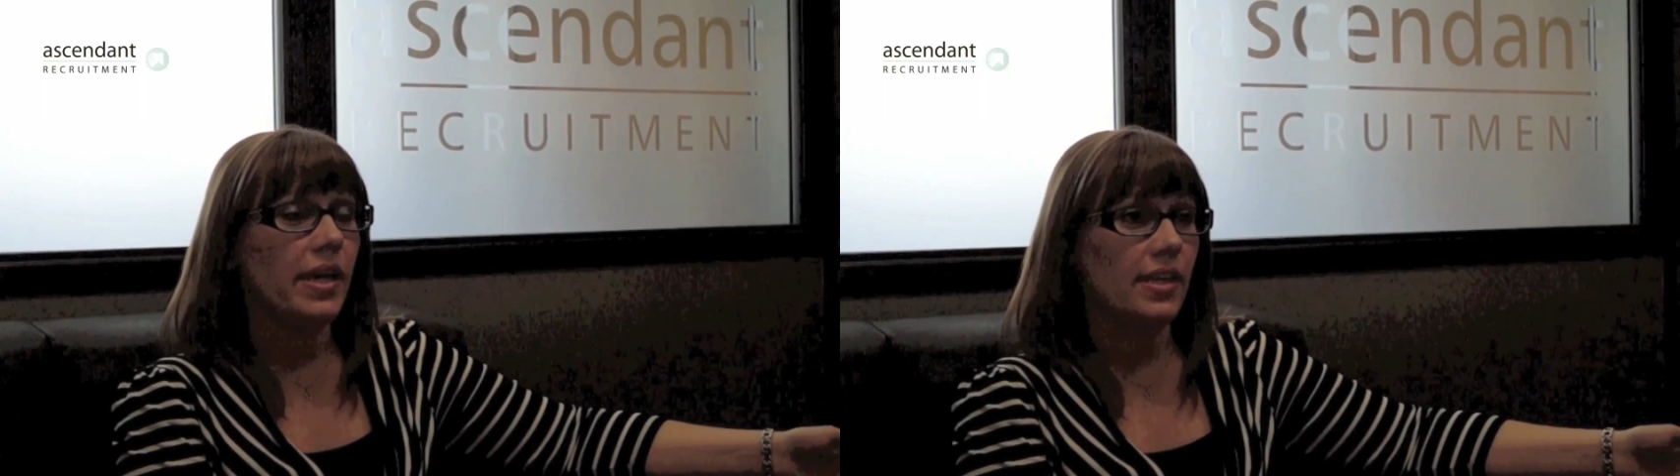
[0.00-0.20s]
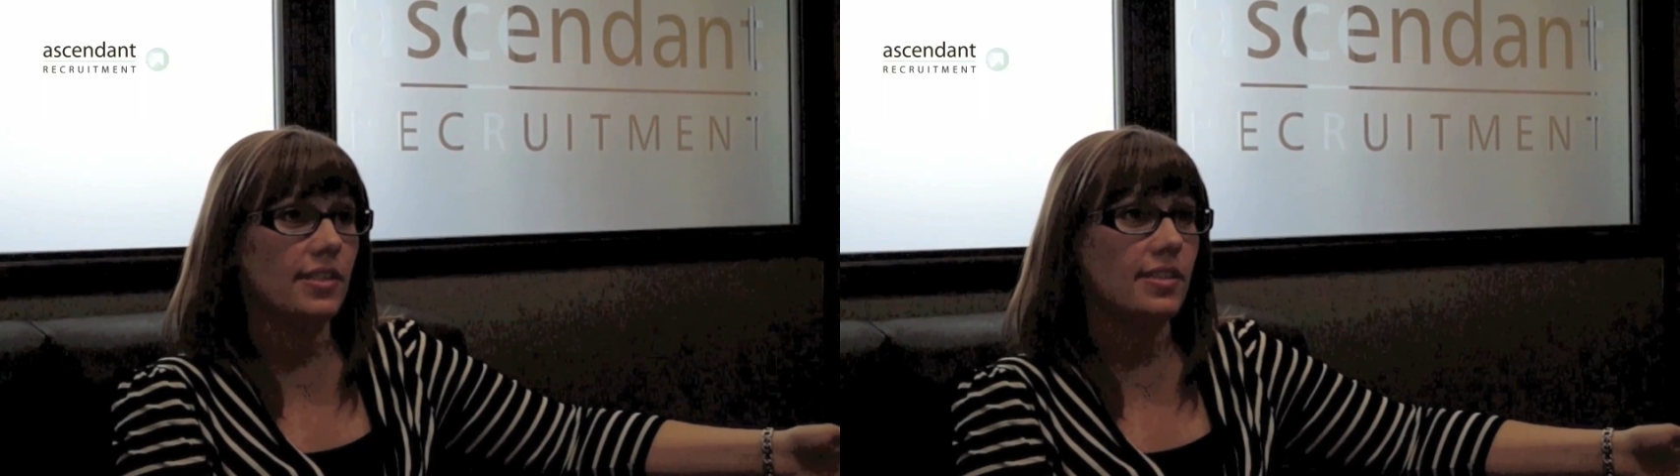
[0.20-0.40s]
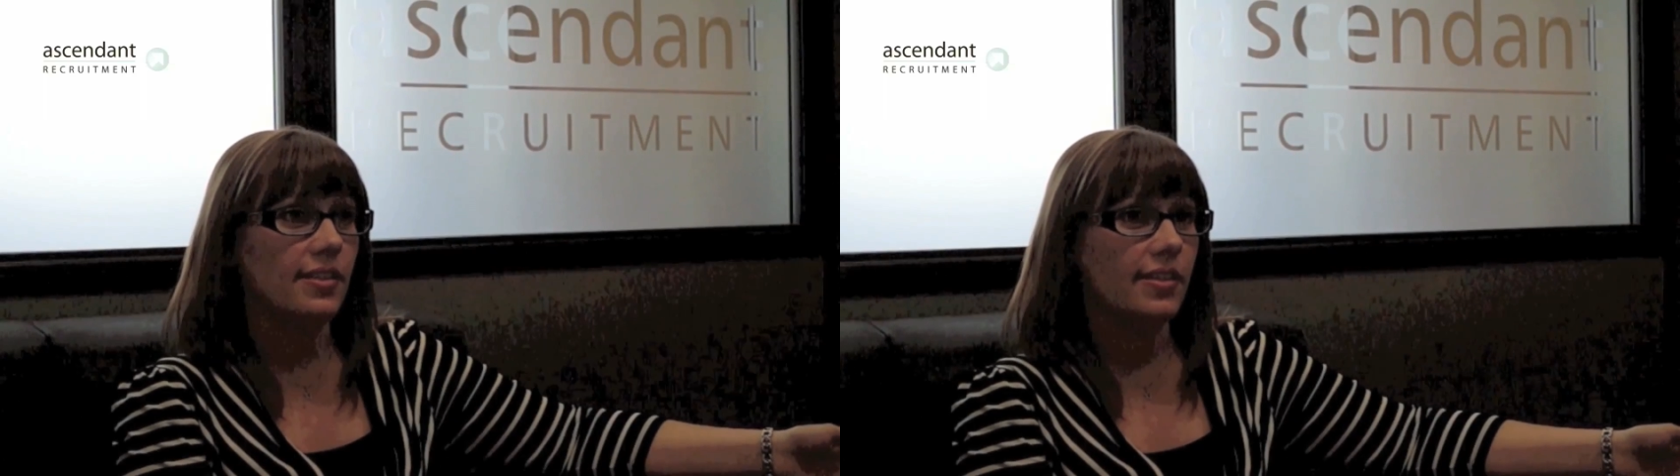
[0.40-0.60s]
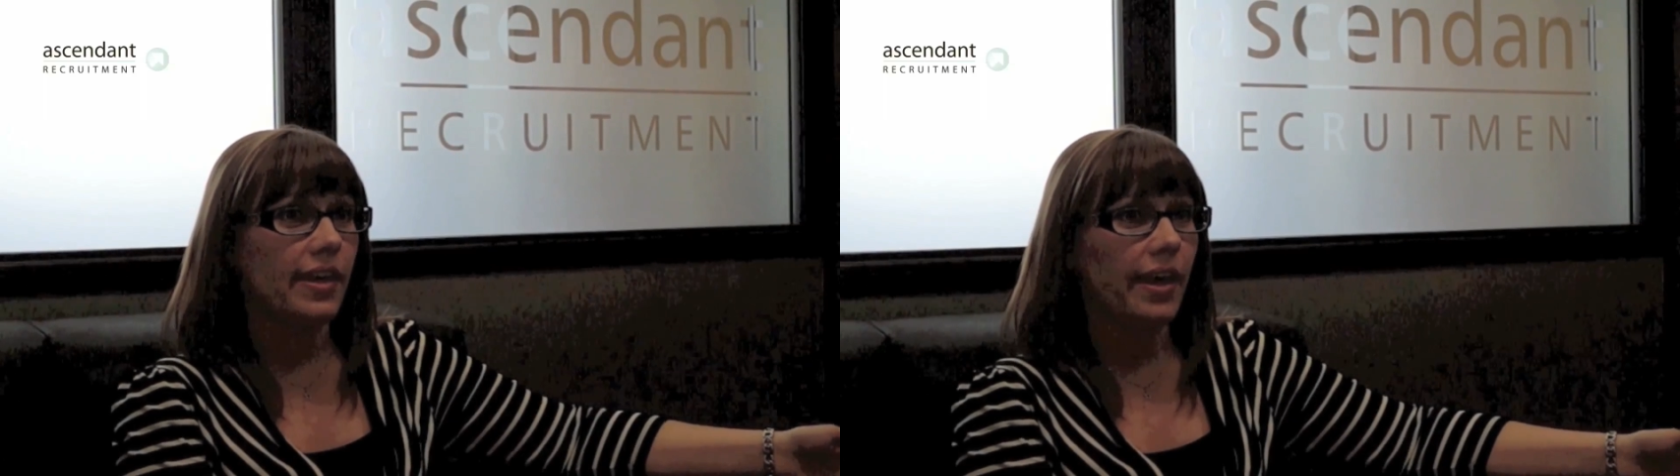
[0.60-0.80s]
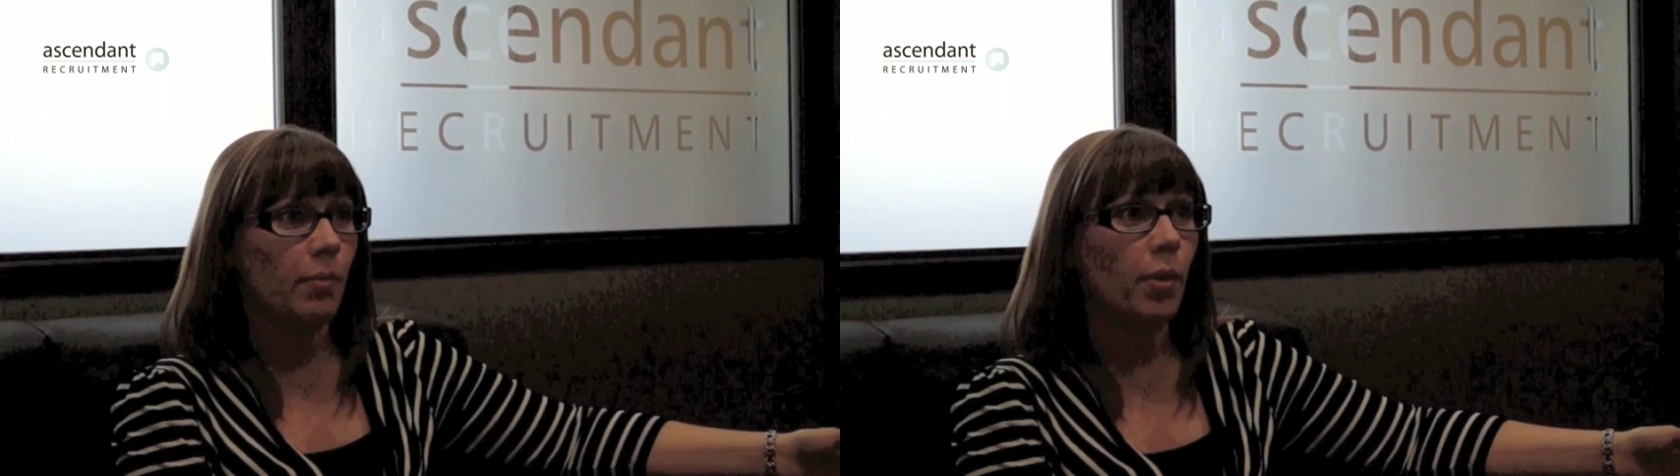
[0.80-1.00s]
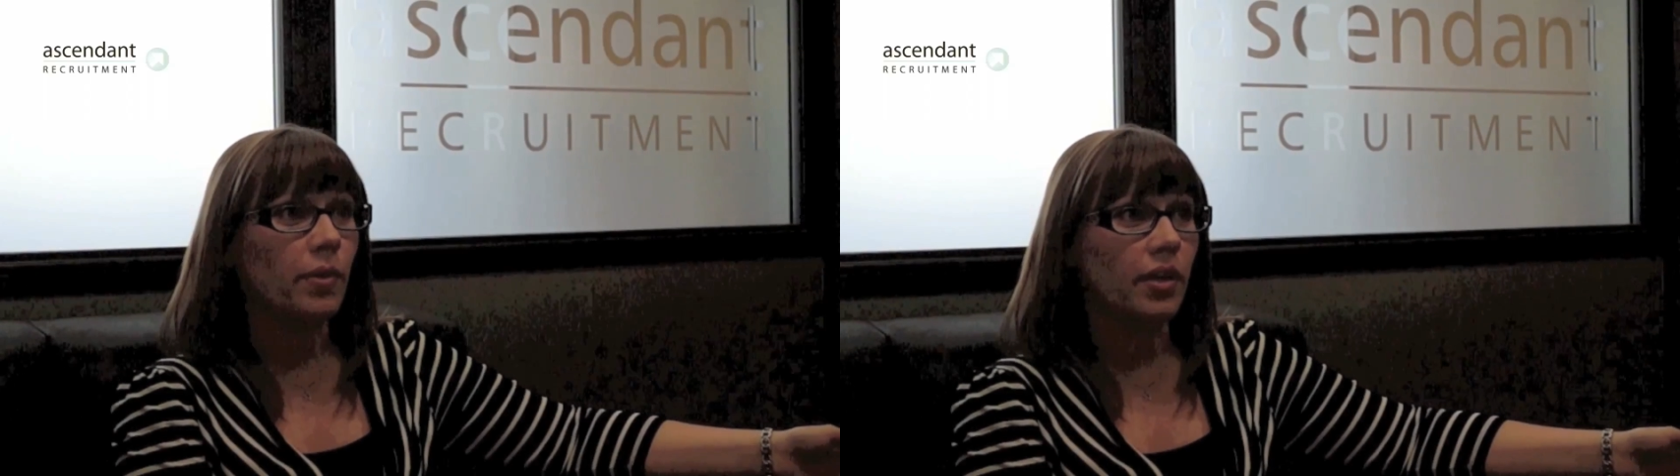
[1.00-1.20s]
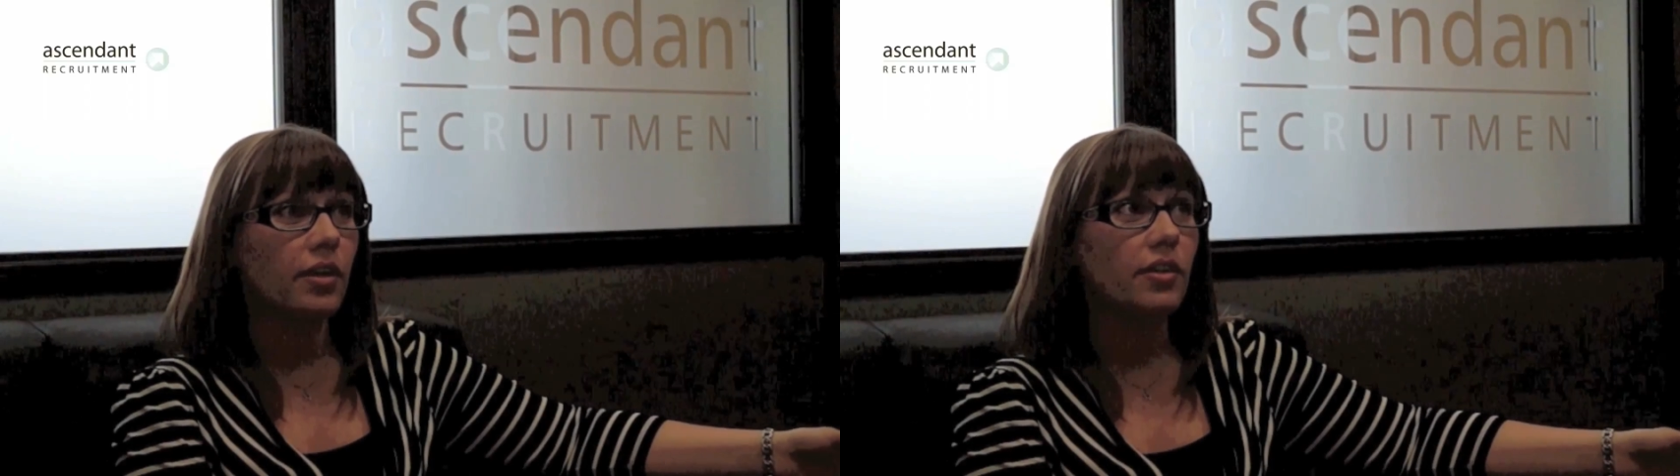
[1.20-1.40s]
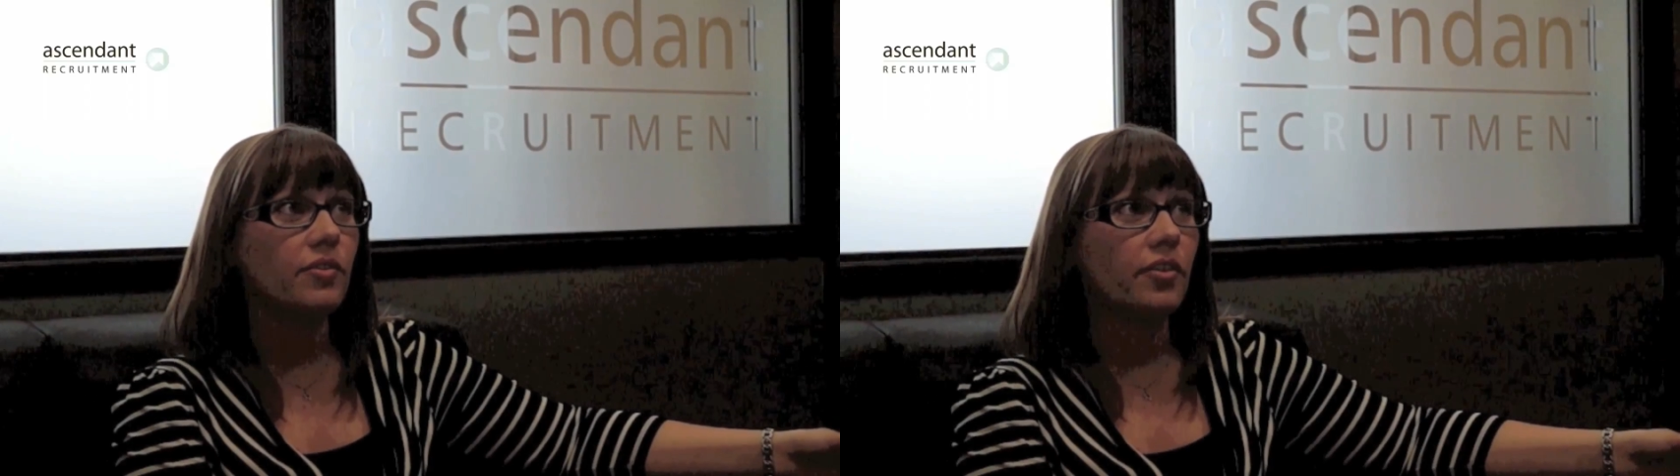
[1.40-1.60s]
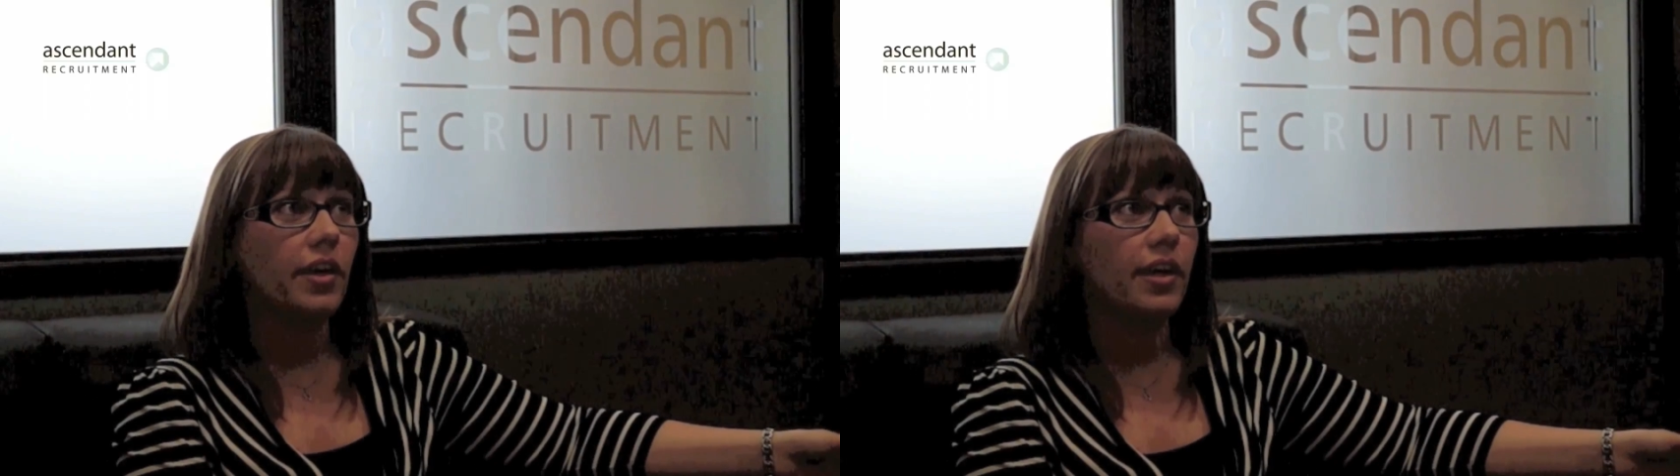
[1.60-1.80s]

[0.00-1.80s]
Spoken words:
agencies that came up when I looked for